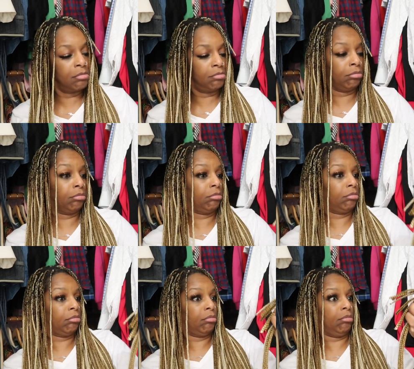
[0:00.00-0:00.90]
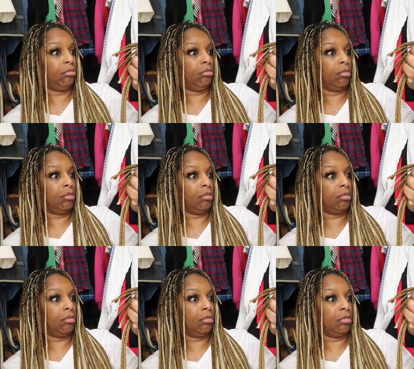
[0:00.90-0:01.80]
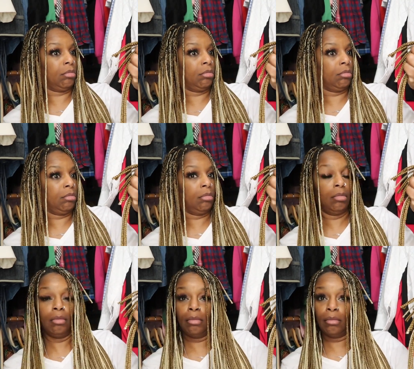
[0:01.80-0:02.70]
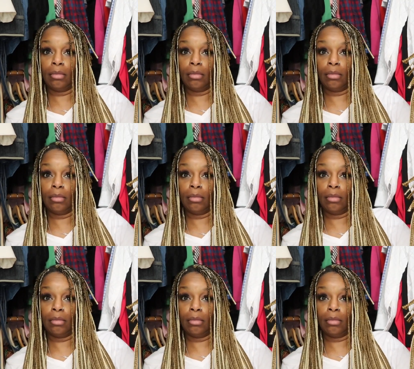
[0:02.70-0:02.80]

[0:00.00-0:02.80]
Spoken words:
(silence)